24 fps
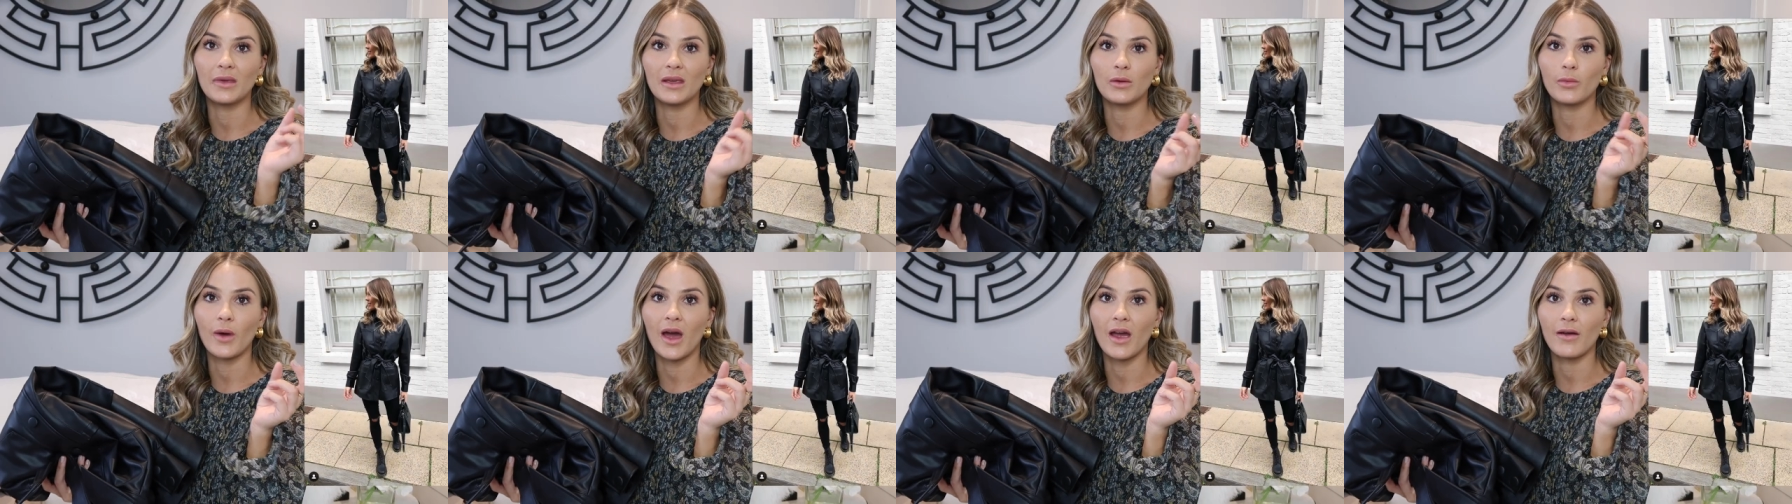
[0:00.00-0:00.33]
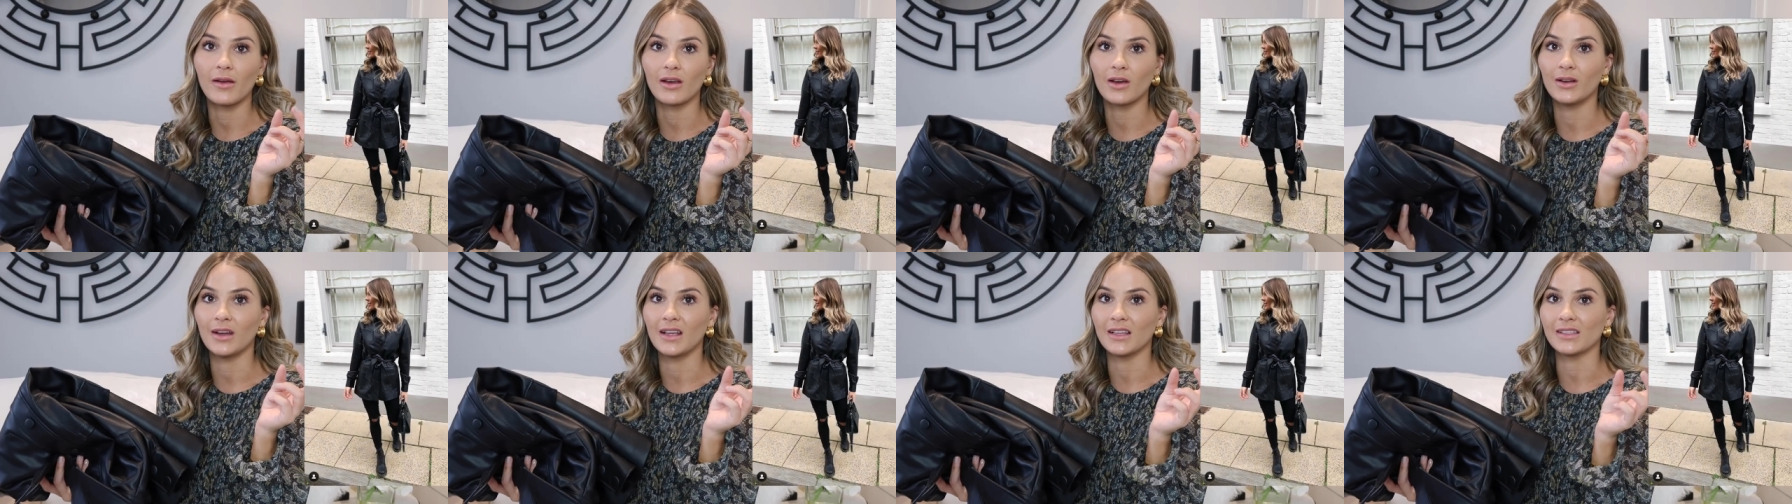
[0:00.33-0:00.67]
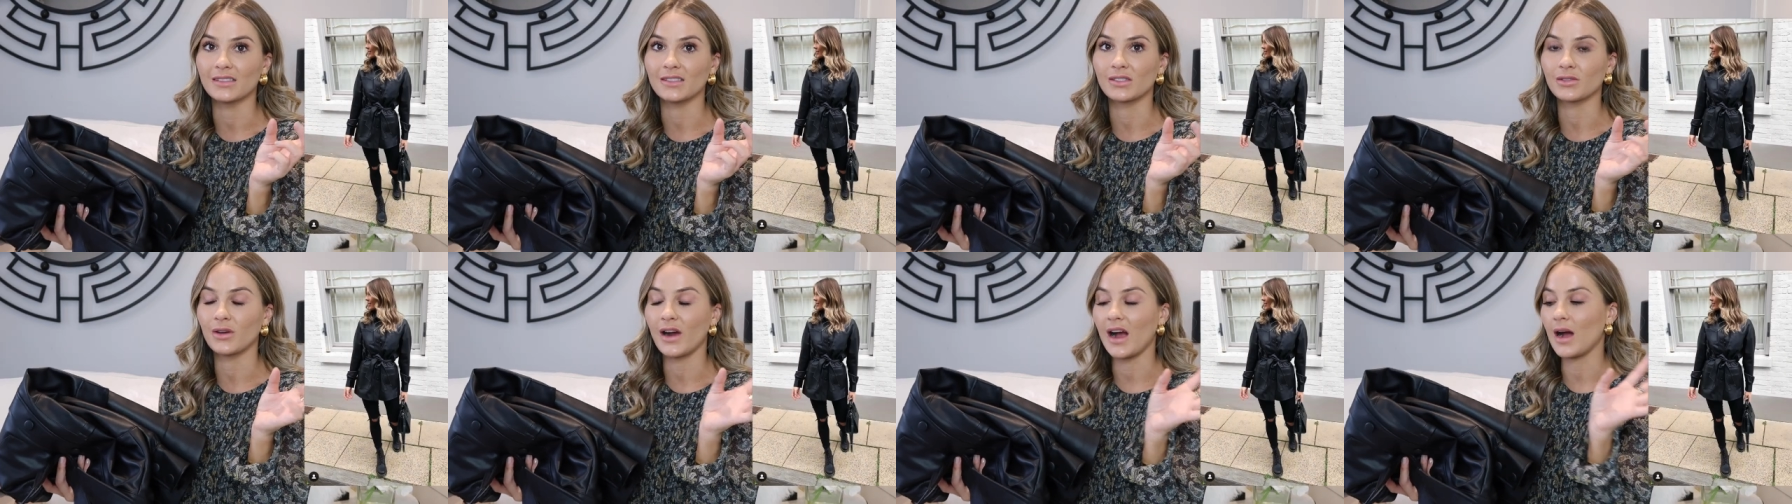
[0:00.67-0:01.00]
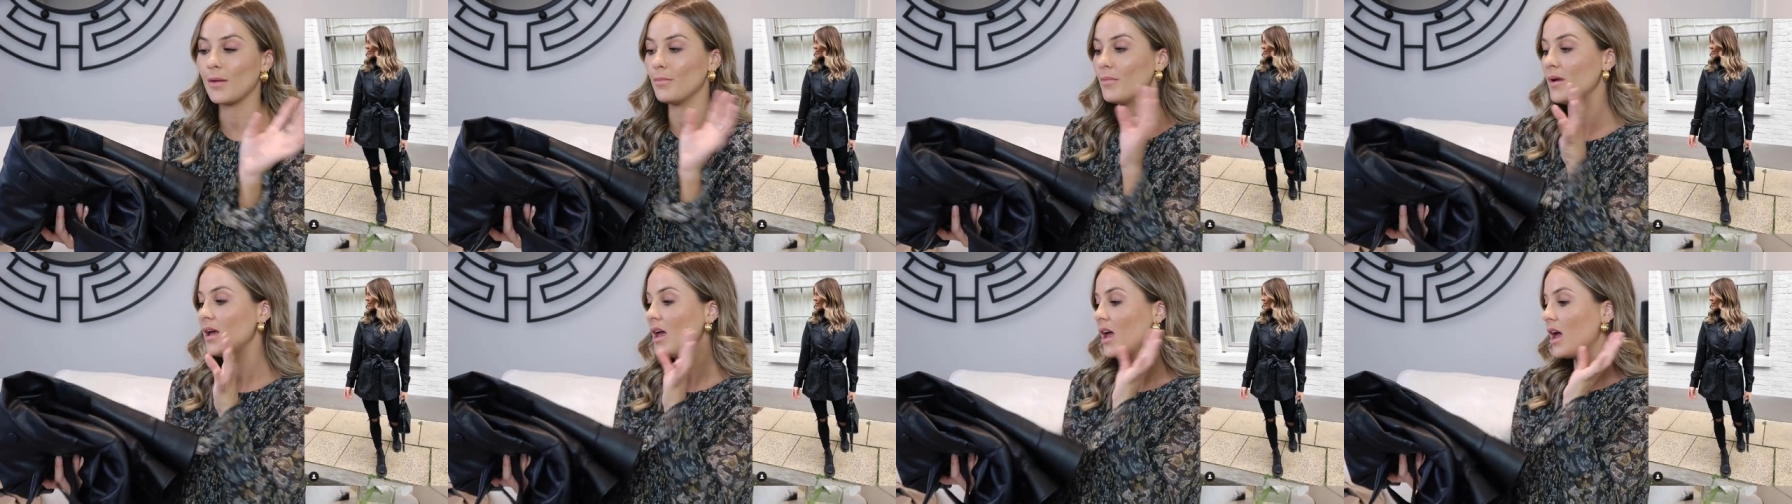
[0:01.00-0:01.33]
me wearing on
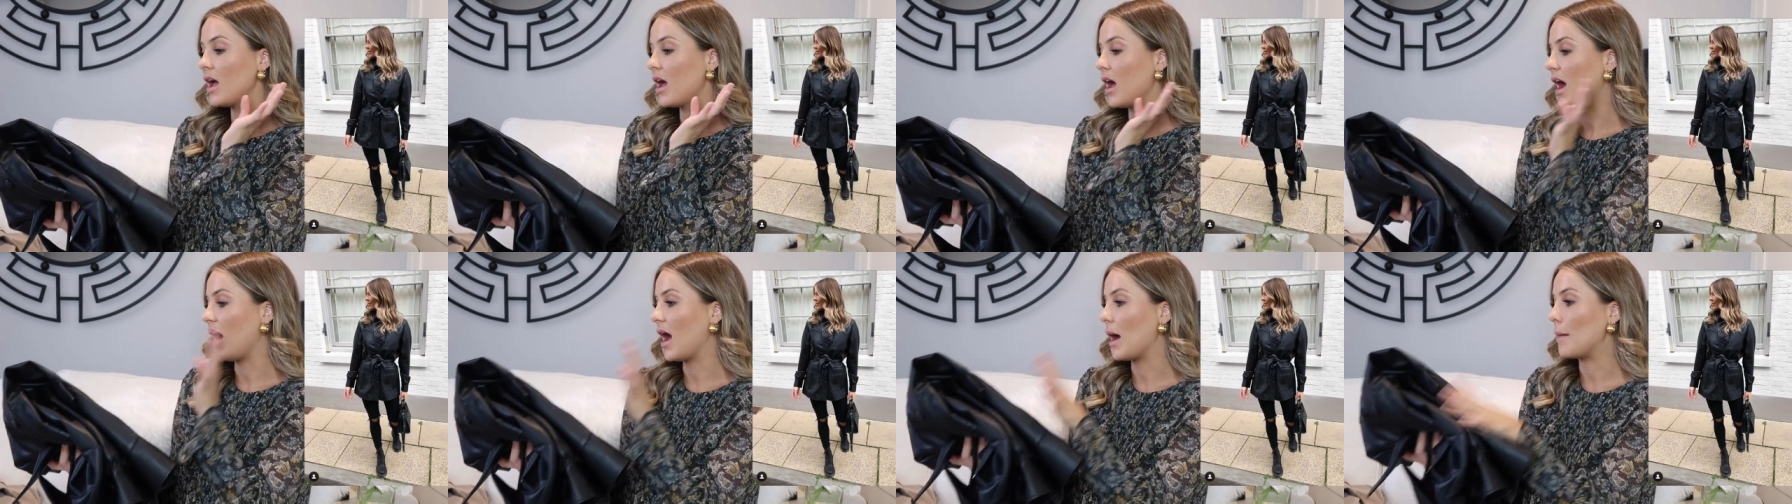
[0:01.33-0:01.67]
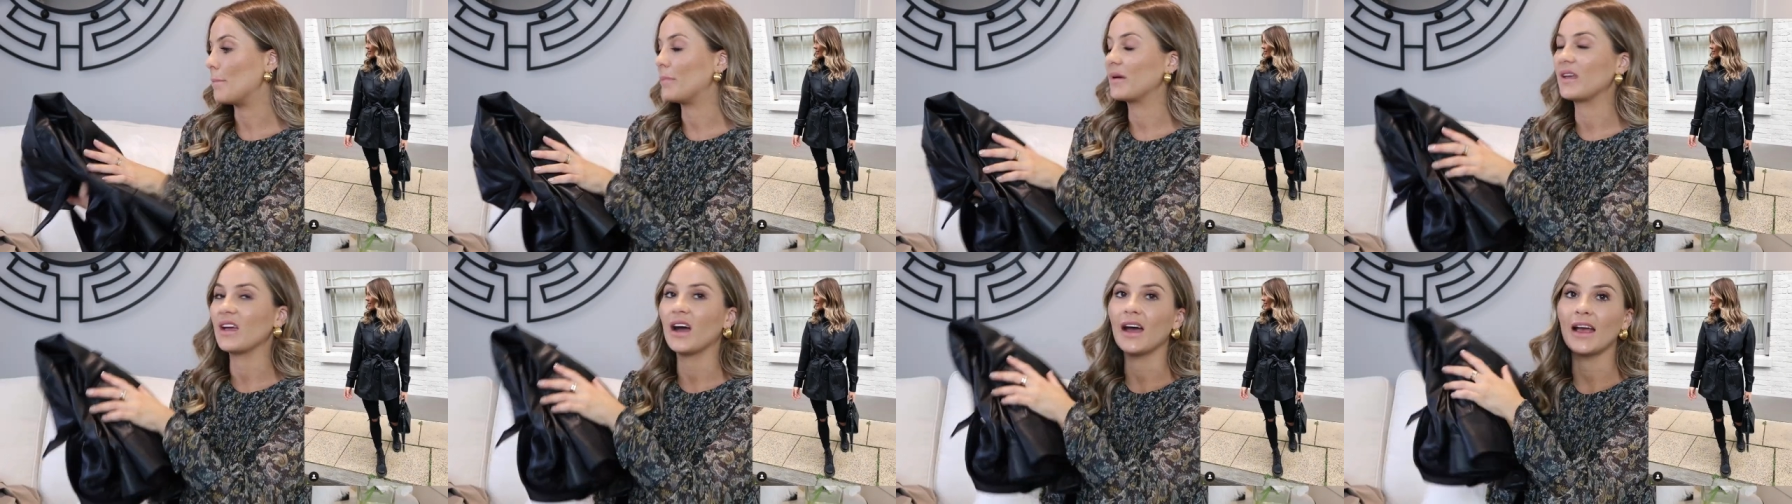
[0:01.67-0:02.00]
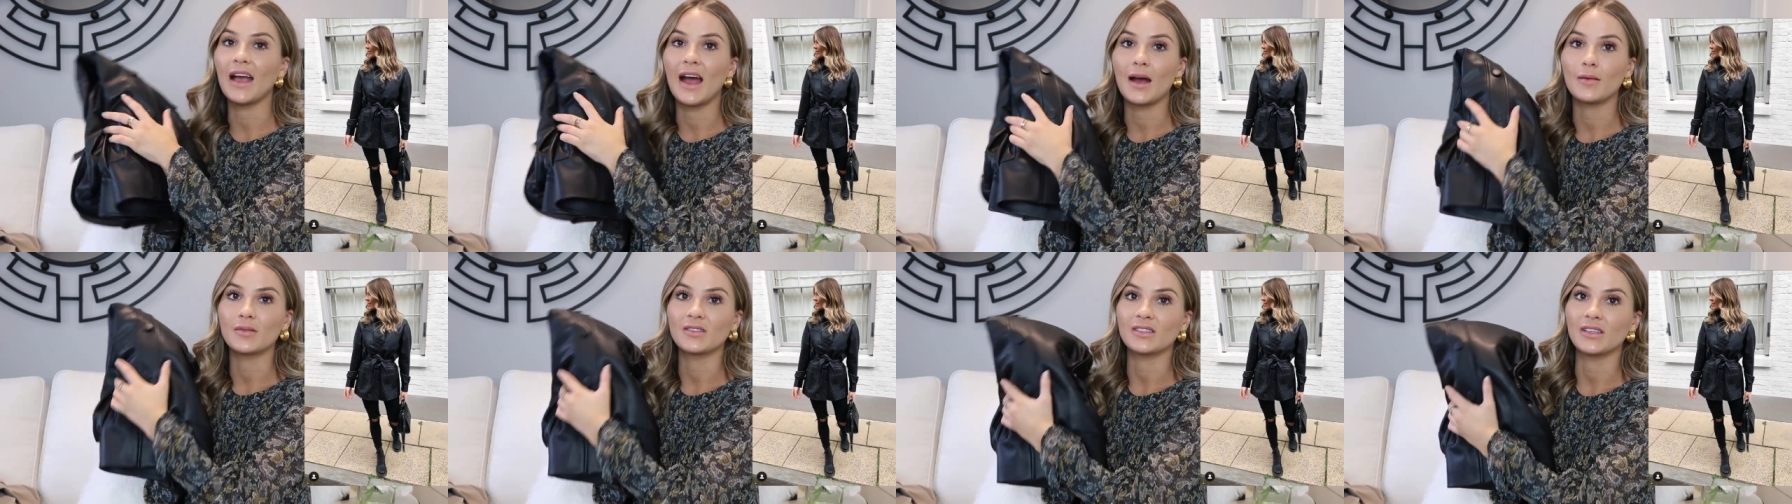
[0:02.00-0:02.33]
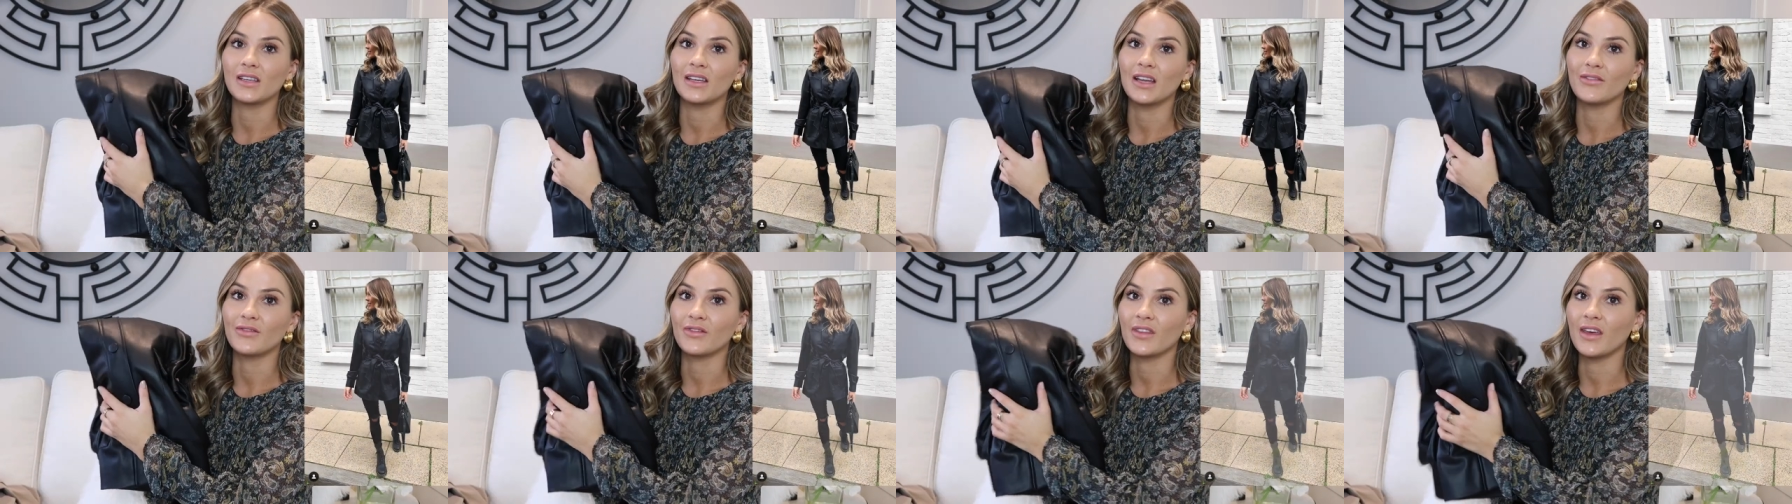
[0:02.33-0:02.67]
Instagram. Um, but yeah, I
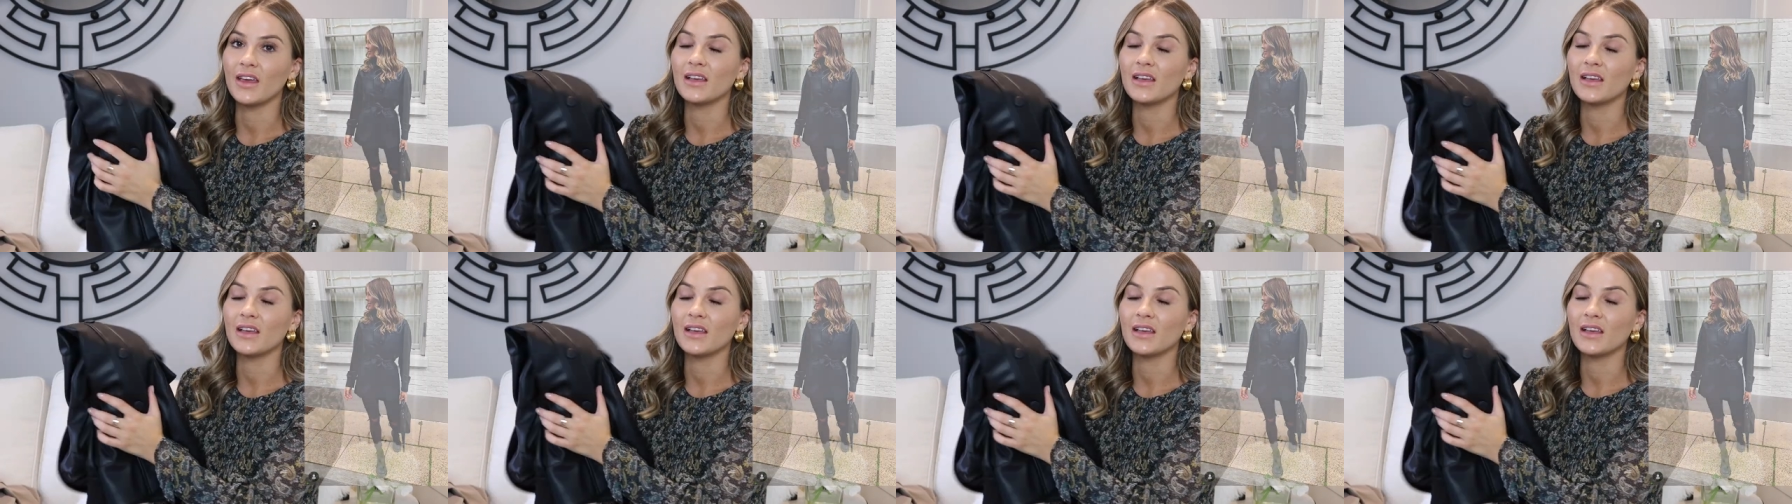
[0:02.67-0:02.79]
absolutely love